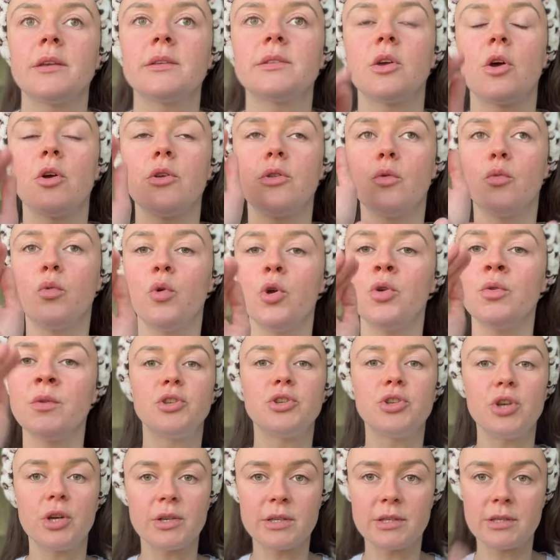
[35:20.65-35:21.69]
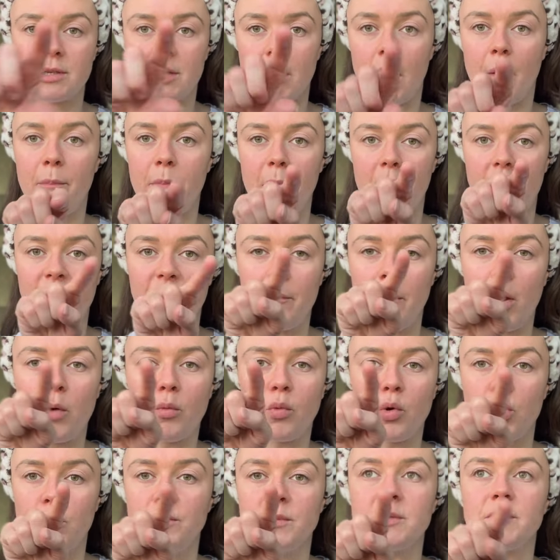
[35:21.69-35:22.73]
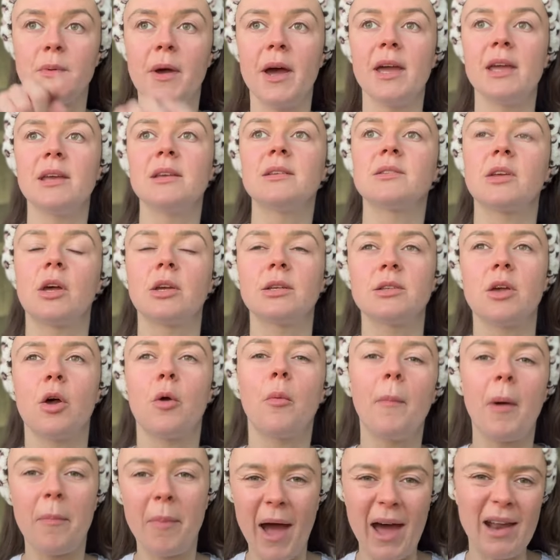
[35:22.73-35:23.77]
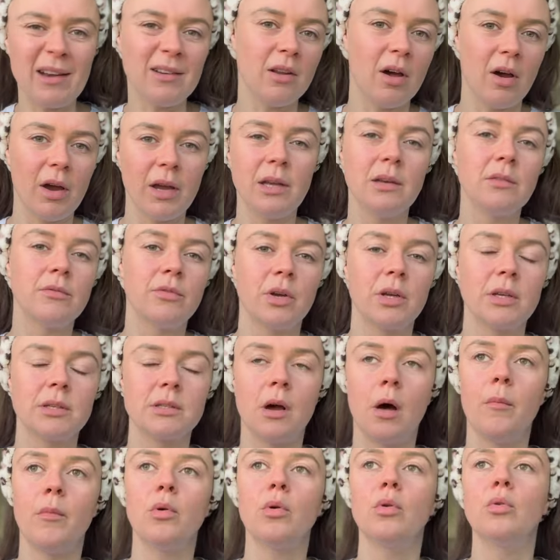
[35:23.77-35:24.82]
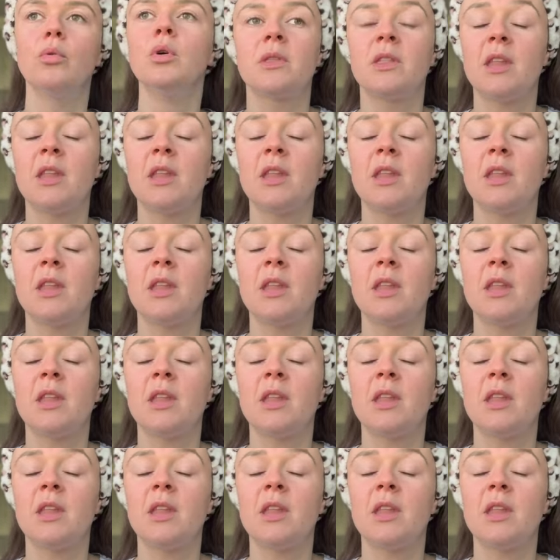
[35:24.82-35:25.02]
So the wound just above my womb space, like on my pant line for example,